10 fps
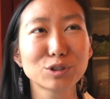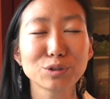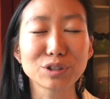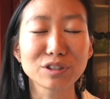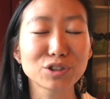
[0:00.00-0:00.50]

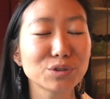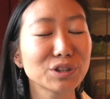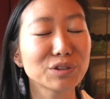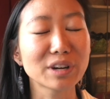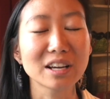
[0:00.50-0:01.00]

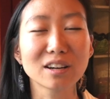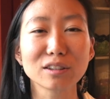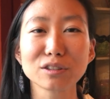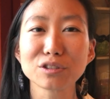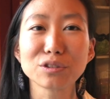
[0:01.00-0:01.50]
choosing the right
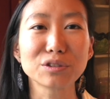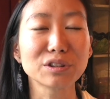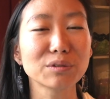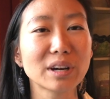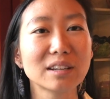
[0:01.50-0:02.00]
colors,
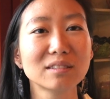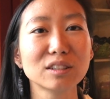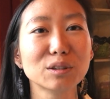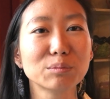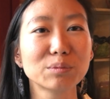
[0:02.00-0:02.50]
choosing the right,
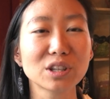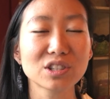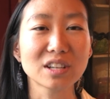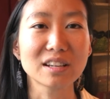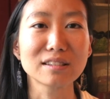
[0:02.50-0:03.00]

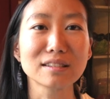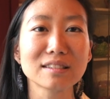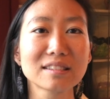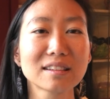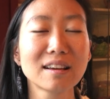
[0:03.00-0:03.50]
brush
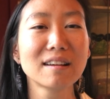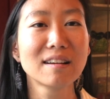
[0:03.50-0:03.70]
sizes.